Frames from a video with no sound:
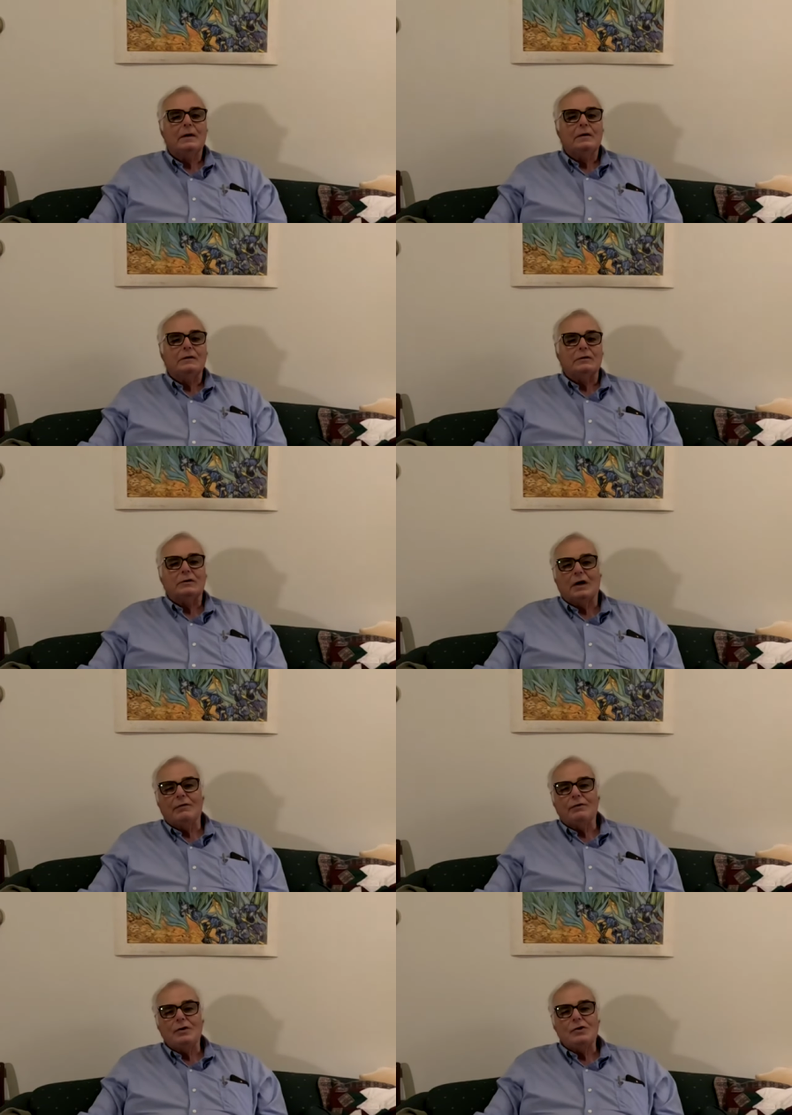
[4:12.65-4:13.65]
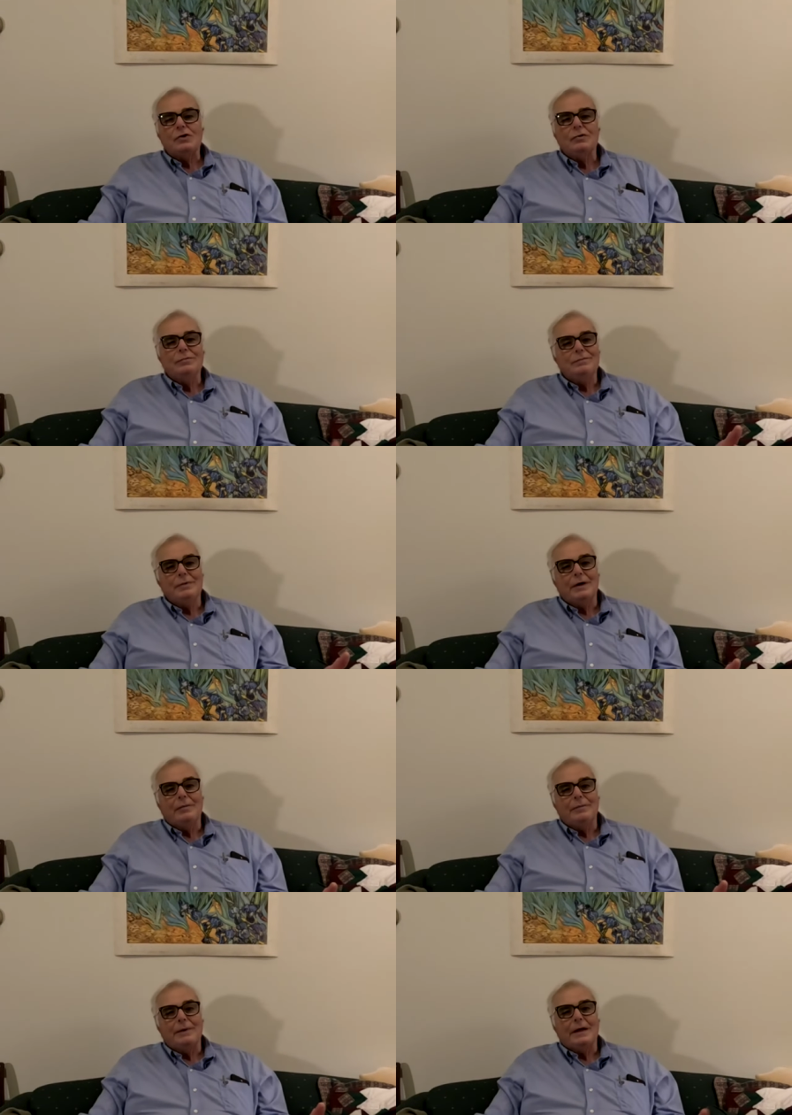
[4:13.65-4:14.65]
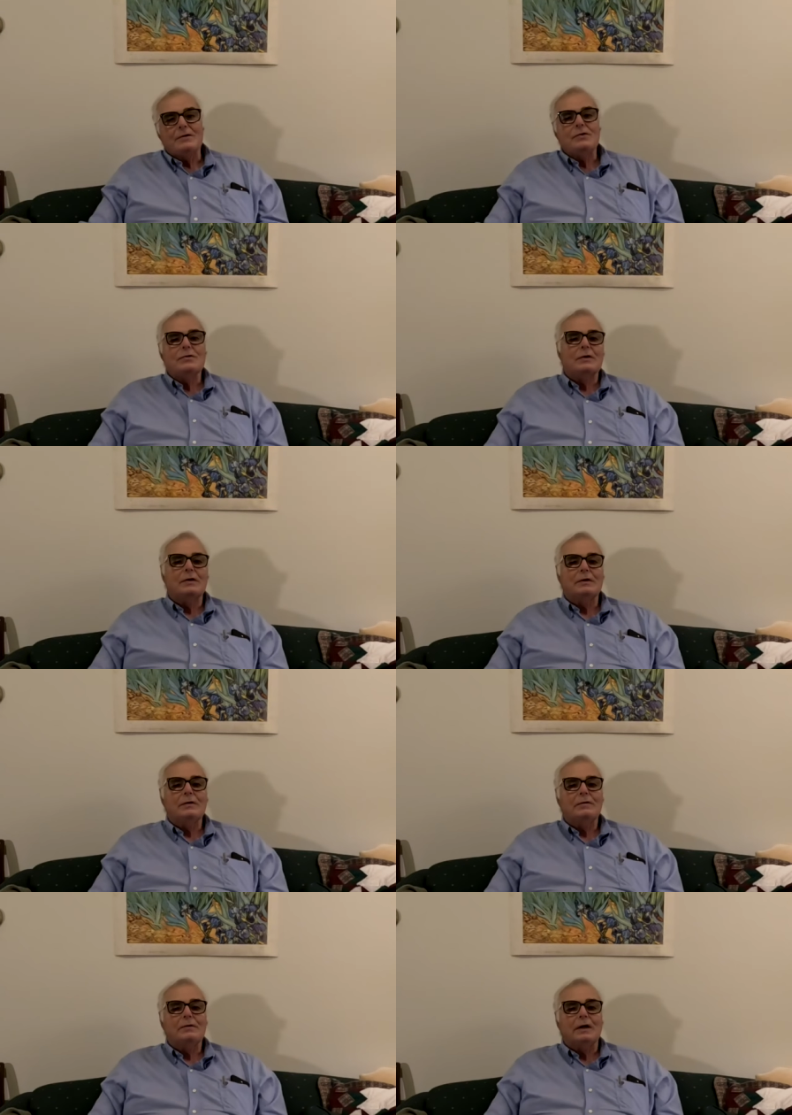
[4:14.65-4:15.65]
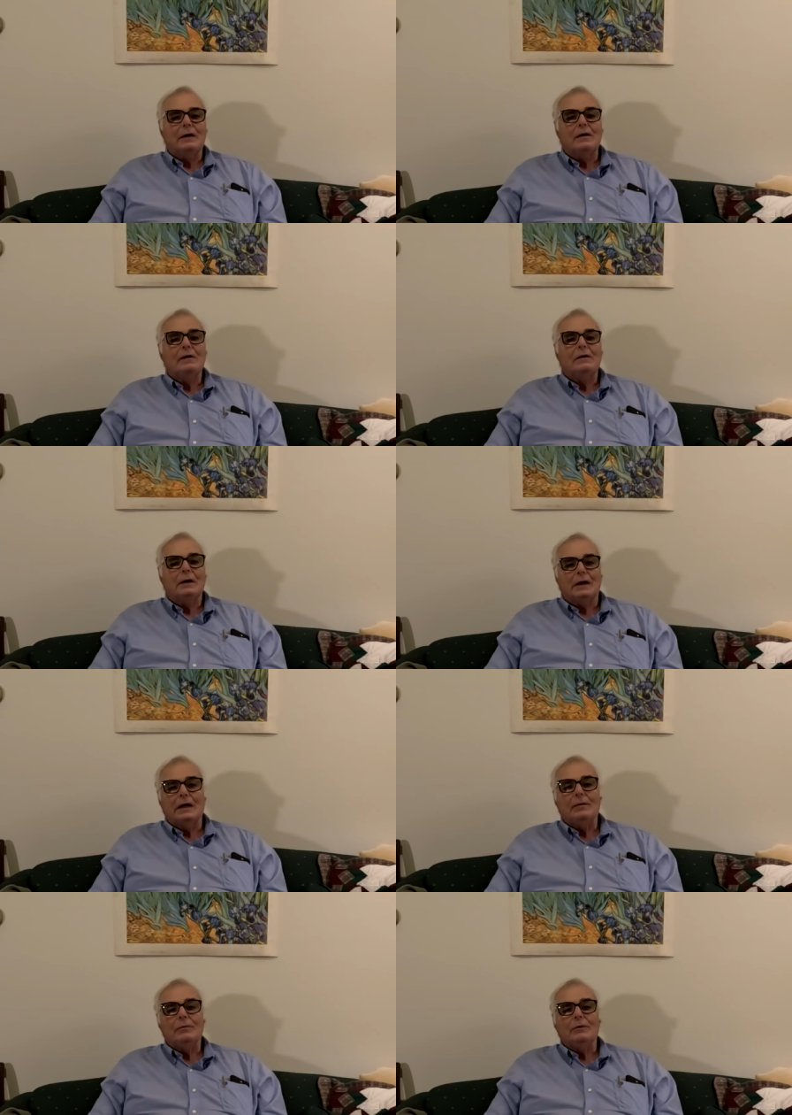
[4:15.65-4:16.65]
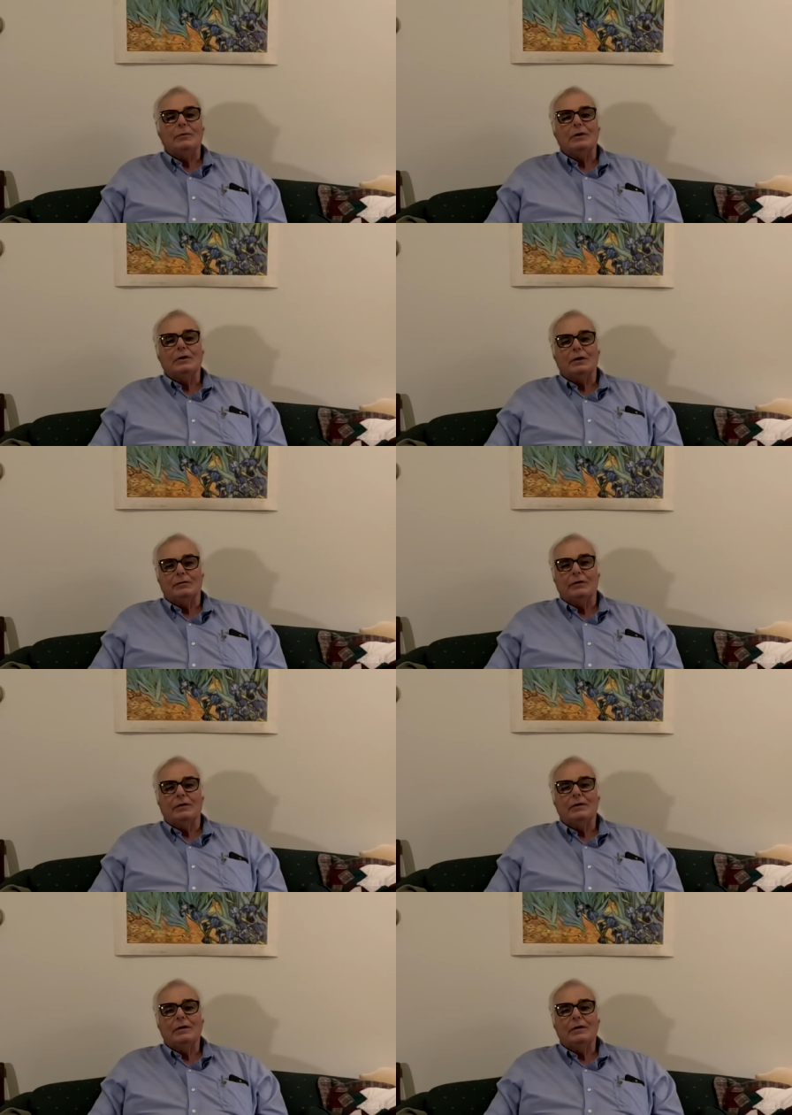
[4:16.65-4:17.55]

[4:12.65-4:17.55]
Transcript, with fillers: So soft tissue, well, that's just going to take time to recover.